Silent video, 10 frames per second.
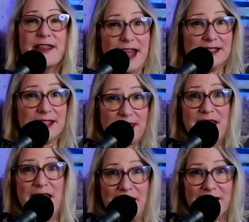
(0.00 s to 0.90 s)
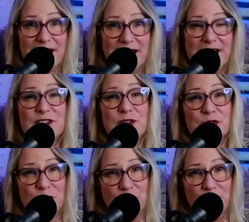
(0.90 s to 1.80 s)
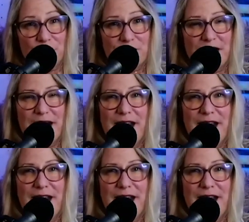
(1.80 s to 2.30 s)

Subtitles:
That's a thing. It's the truth.